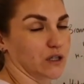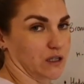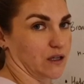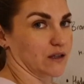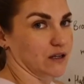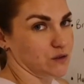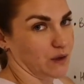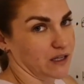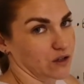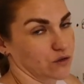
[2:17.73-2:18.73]
and that's
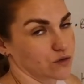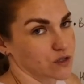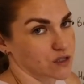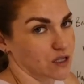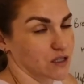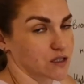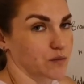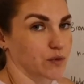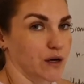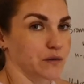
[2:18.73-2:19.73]
why it loses its
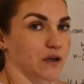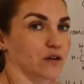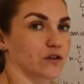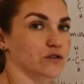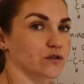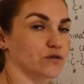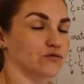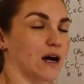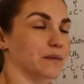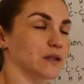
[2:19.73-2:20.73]
brown colour, so it will
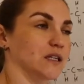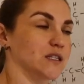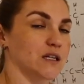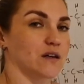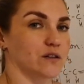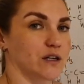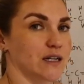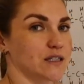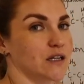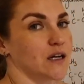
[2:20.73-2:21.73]
rapidly decolorize